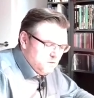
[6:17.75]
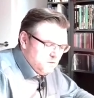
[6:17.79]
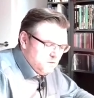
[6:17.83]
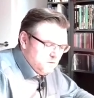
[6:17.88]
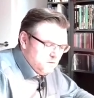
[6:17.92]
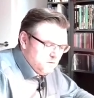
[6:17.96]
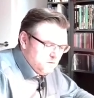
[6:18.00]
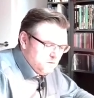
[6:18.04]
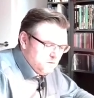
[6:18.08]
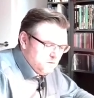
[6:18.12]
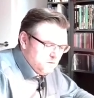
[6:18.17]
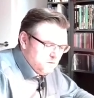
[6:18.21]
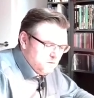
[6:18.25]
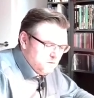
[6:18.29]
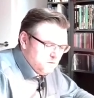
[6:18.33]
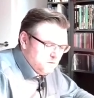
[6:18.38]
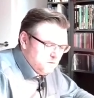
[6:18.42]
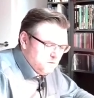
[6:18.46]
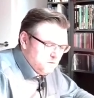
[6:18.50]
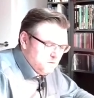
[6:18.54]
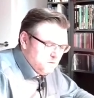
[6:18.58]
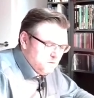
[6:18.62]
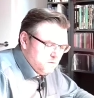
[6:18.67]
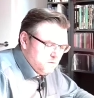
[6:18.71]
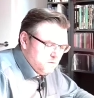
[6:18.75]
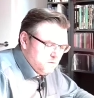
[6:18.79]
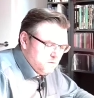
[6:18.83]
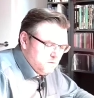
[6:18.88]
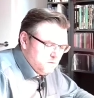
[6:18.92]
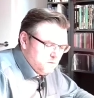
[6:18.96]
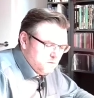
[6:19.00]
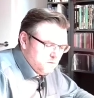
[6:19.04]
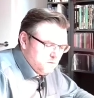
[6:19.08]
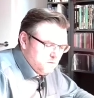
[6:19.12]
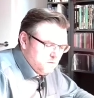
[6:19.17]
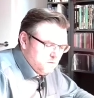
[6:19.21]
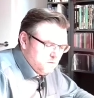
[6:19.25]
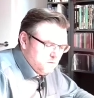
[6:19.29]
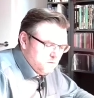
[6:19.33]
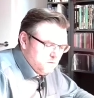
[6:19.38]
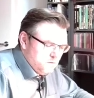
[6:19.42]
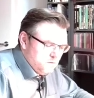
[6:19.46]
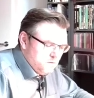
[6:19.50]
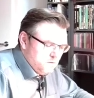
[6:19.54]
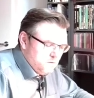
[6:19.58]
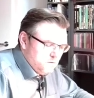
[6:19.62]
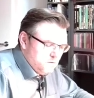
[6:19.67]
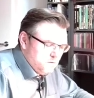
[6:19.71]

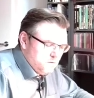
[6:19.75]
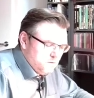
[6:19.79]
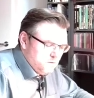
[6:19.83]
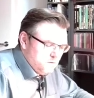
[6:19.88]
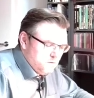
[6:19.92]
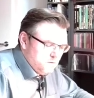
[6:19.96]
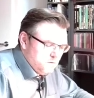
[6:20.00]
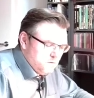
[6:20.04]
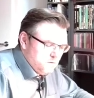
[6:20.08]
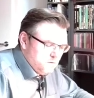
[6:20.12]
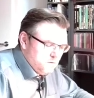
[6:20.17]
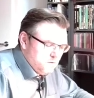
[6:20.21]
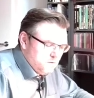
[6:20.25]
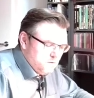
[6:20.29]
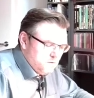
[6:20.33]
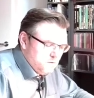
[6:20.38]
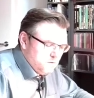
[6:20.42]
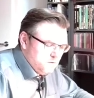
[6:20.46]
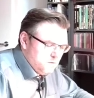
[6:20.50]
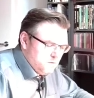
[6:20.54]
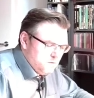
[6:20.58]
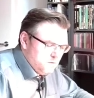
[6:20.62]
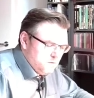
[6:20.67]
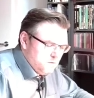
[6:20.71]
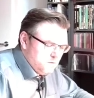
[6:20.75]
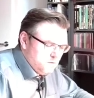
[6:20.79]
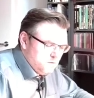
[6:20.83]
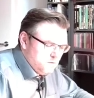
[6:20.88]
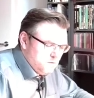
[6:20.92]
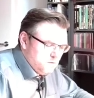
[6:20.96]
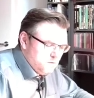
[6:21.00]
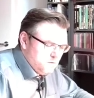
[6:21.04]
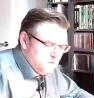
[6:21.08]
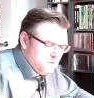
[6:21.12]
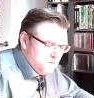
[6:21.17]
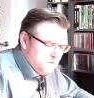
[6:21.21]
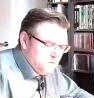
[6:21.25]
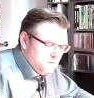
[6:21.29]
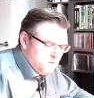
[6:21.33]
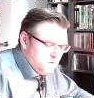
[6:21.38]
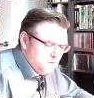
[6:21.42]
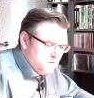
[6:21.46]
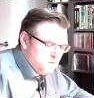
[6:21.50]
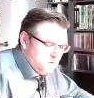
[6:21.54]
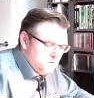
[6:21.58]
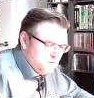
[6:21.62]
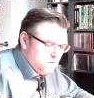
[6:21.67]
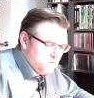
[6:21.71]

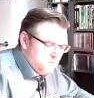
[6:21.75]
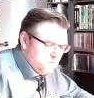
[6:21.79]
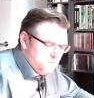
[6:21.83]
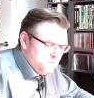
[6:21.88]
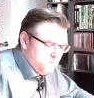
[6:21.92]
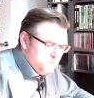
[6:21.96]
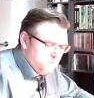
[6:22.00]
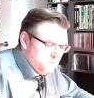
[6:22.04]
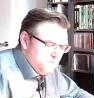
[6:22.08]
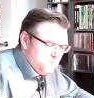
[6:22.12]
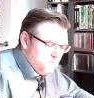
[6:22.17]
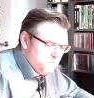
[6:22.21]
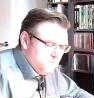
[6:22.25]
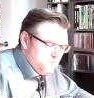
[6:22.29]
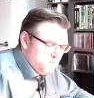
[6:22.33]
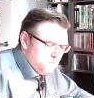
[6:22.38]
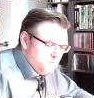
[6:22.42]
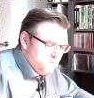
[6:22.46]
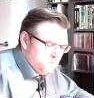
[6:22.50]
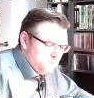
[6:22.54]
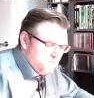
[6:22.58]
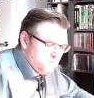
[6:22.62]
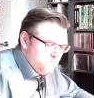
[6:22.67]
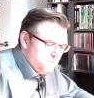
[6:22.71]
Nothing is said.